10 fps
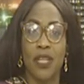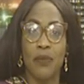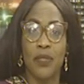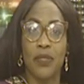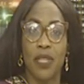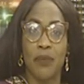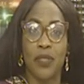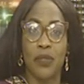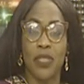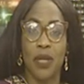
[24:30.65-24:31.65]

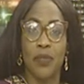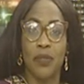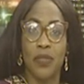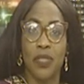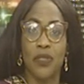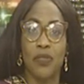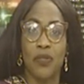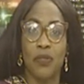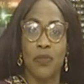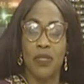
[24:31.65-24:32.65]

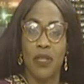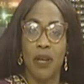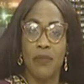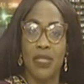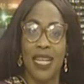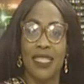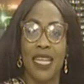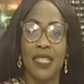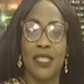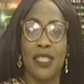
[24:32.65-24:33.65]

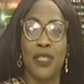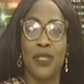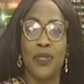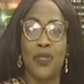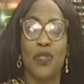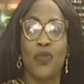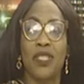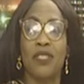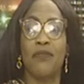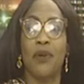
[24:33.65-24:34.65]

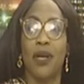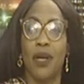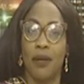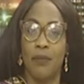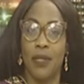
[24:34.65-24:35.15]
www.youtube.com/NTANews24Hub.